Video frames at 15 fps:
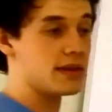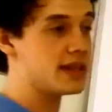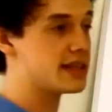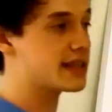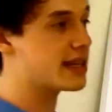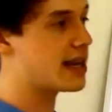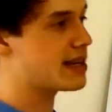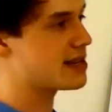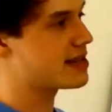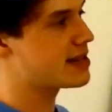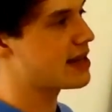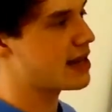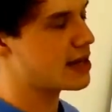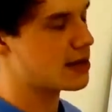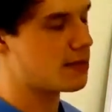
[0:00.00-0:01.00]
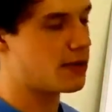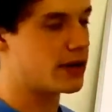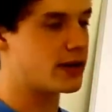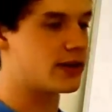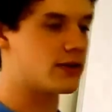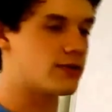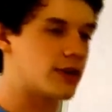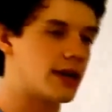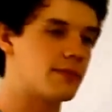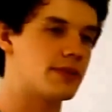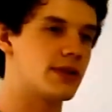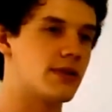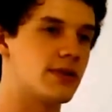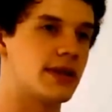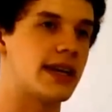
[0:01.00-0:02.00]
these guys say you put it in your drop
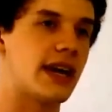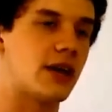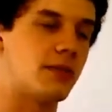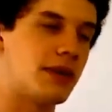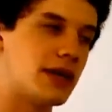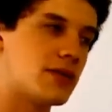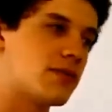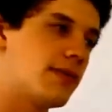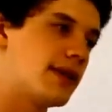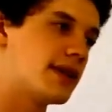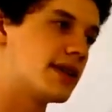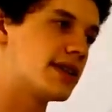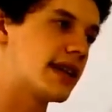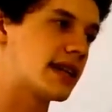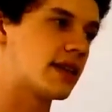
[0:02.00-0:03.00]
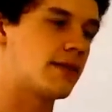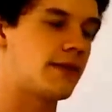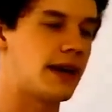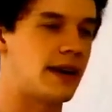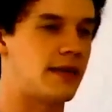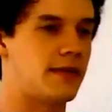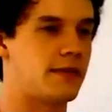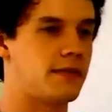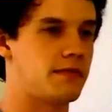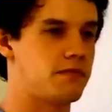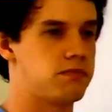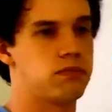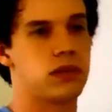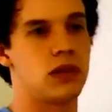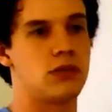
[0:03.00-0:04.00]
zone, you counterblast 1, you take the 5
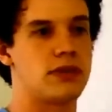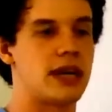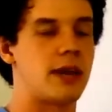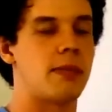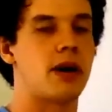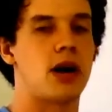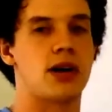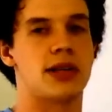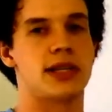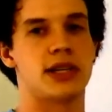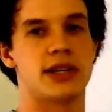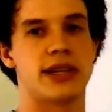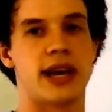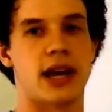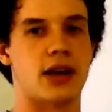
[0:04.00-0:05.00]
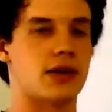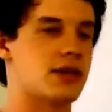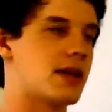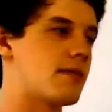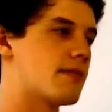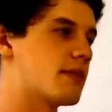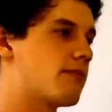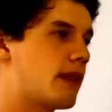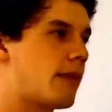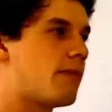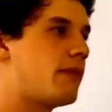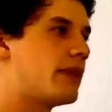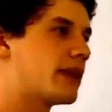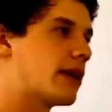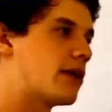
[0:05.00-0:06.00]
top cards of your deck or something, you
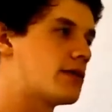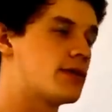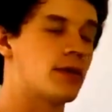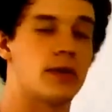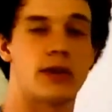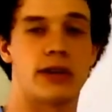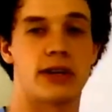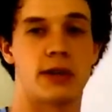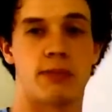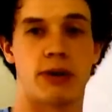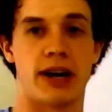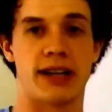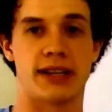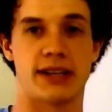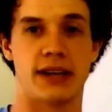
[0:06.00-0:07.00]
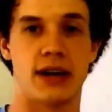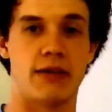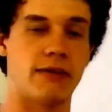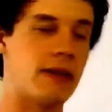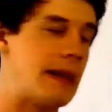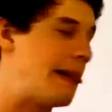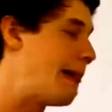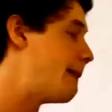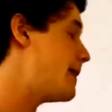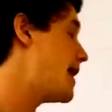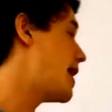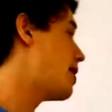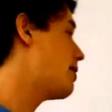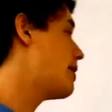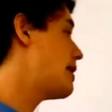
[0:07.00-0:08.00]
plop them on the guard circle and you pray it's enough.
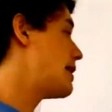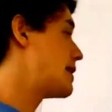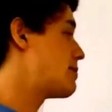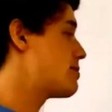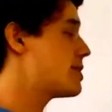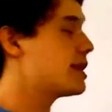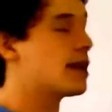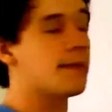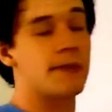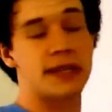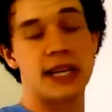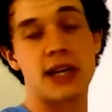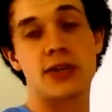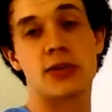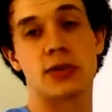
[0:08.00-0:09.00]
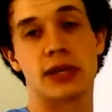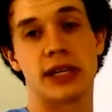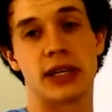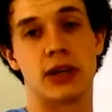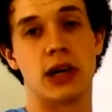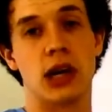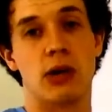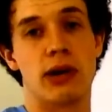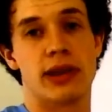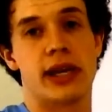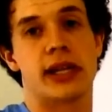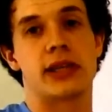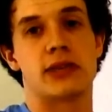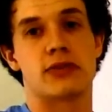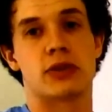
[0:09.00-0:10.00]
Now, there was a lot of potential here. We
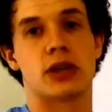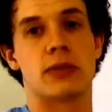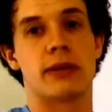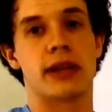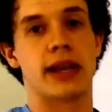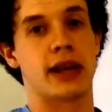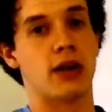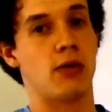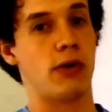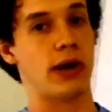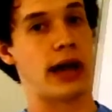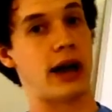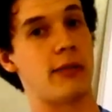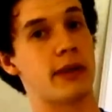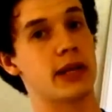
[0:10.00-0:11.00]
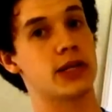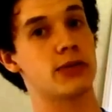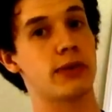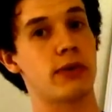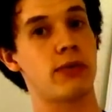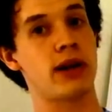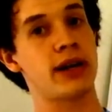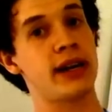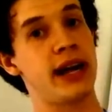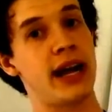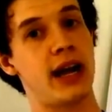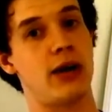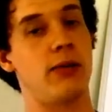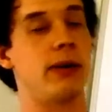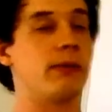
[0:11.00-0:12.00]
thought these were going to be like, well, how many should we run
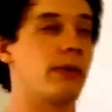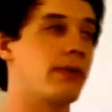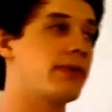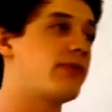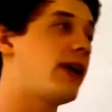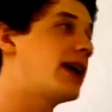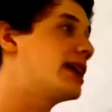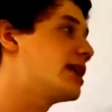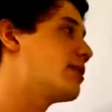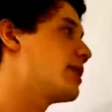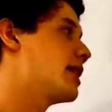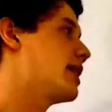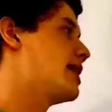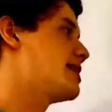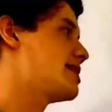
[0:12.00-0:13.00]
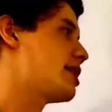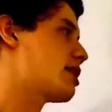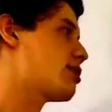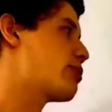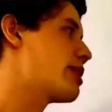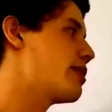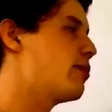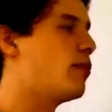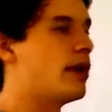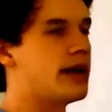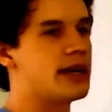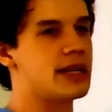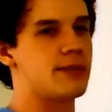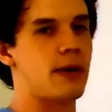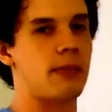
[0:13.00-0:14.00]
now? And we finally realized that 3 and
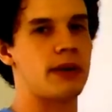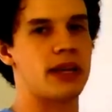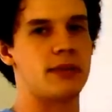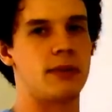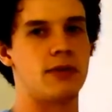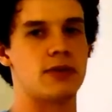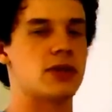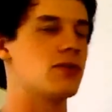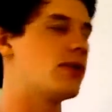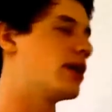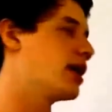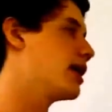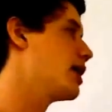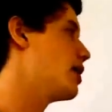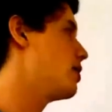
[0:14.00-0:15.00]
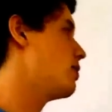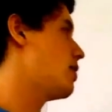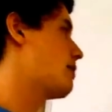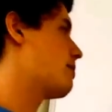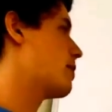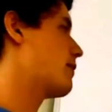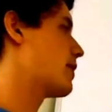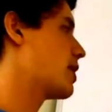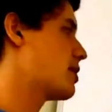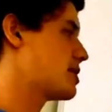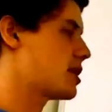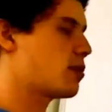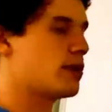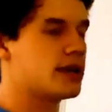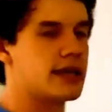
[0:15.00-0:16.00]
1 is probably the most you want to go on perfect
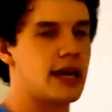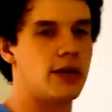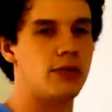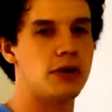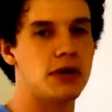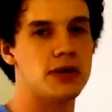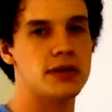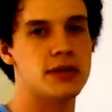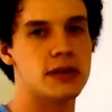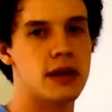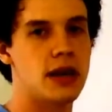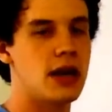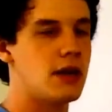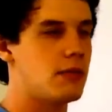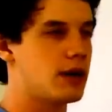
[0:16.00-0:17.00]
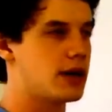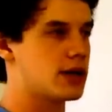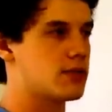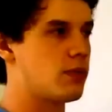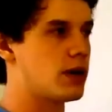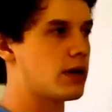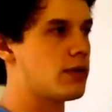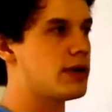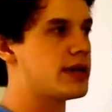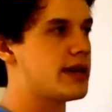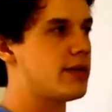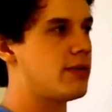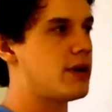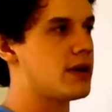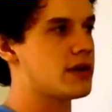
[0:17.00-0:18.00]
guards to Quintet Walls, because 1
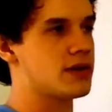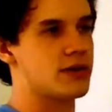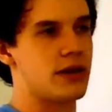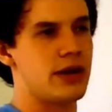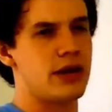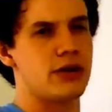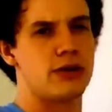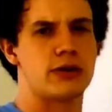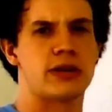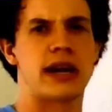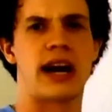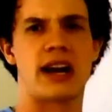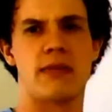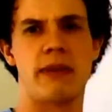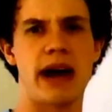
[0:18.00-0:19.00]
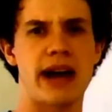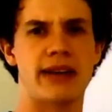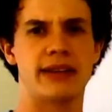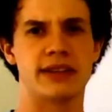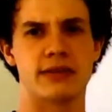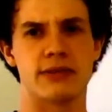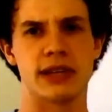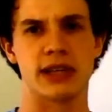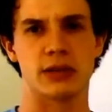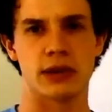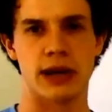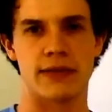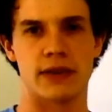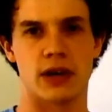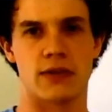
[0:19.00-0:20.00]
Quintet Wall is just kind of bad unless you need the
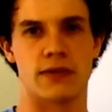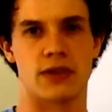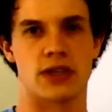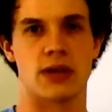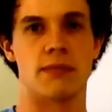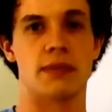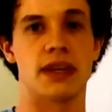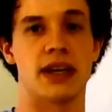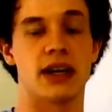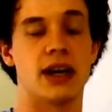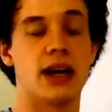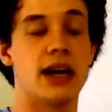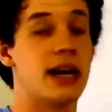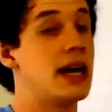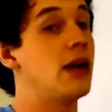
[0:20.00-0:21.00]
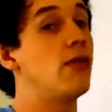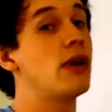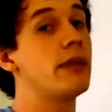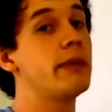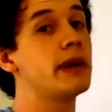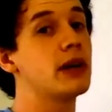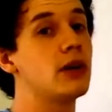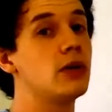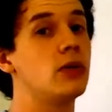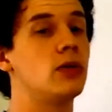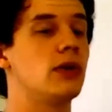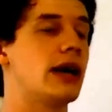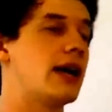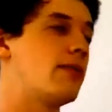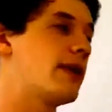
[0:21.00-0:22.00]
graveyard for something. It would have been
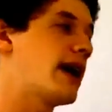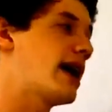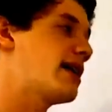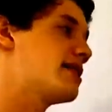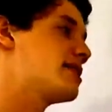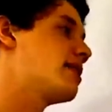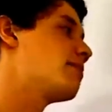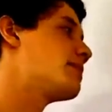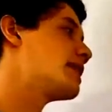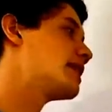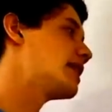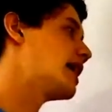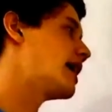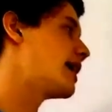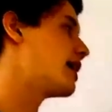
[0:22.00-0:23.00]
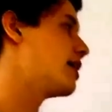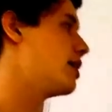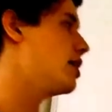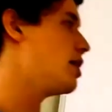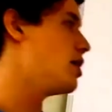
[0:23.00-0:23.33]
cool had we had something like,